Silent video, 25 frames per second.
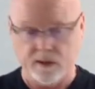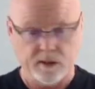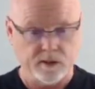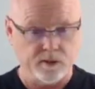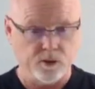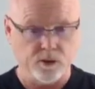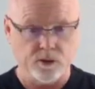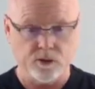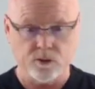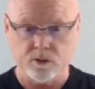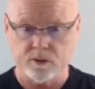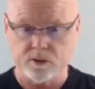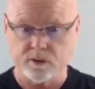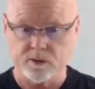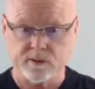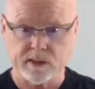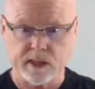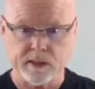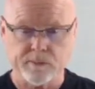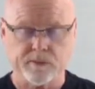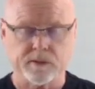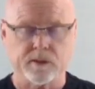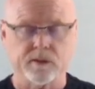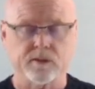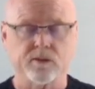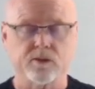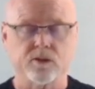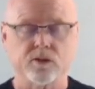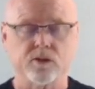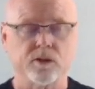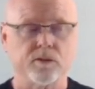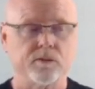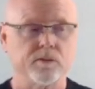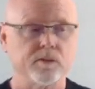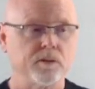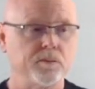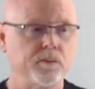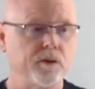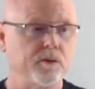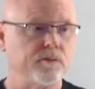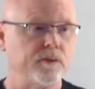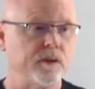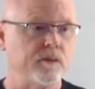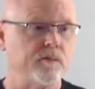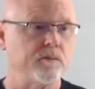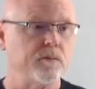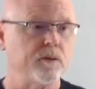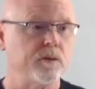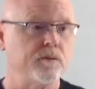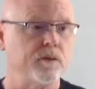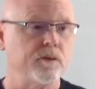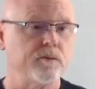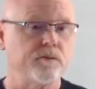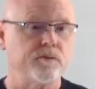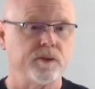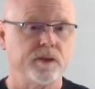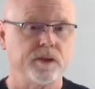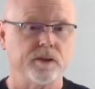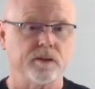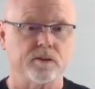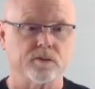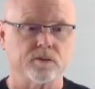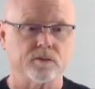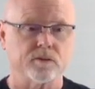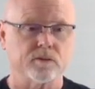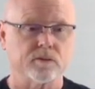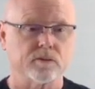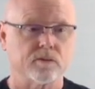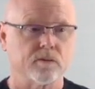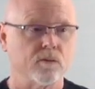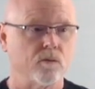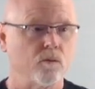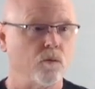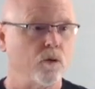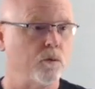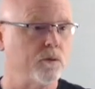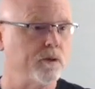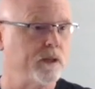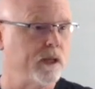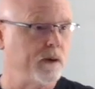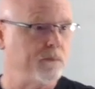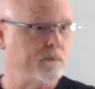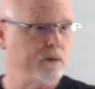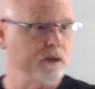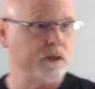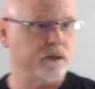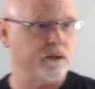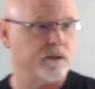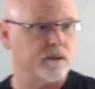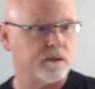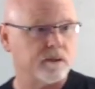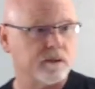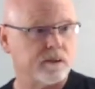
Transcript: You can do it the same Could you do, do me a favor, move your fingers? What would that be?